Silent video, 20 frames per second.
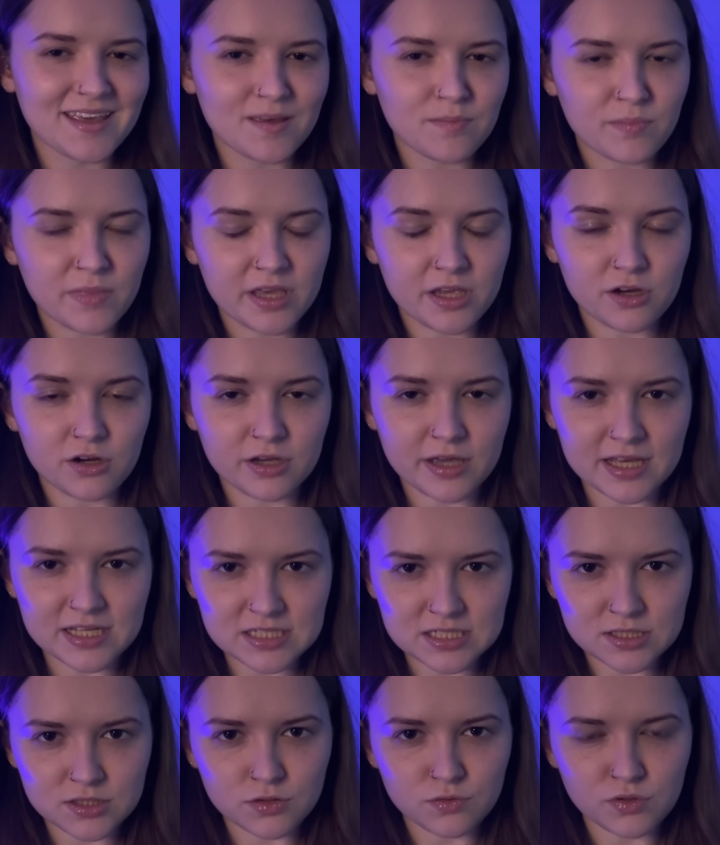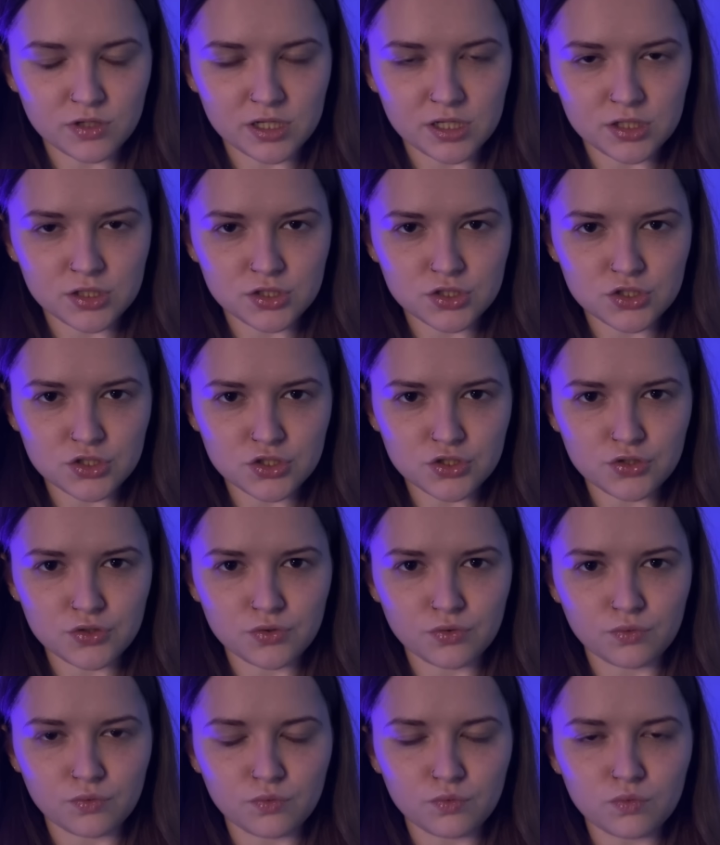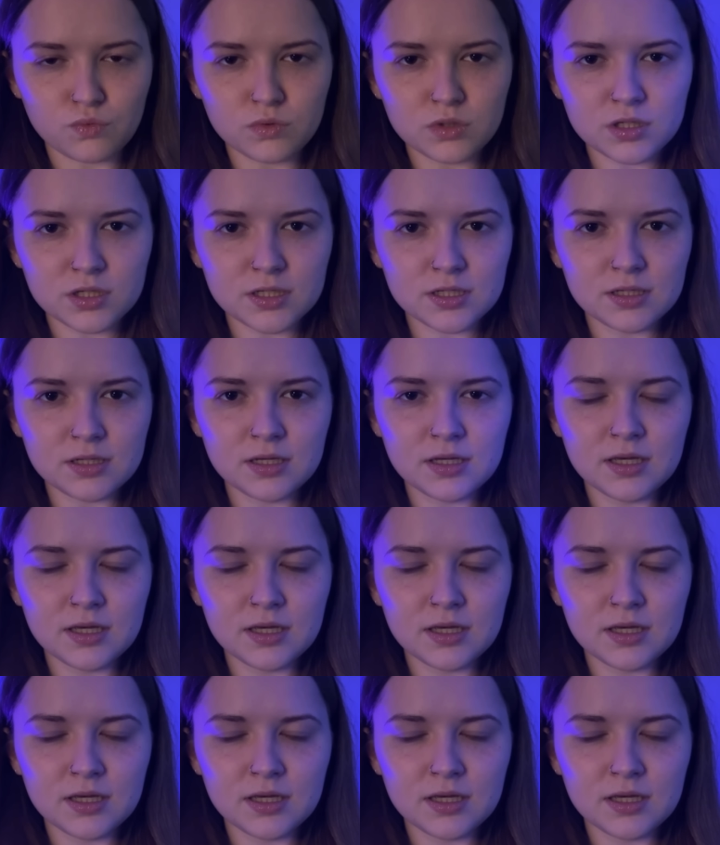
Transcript: Make your guess in 3, 2, 1.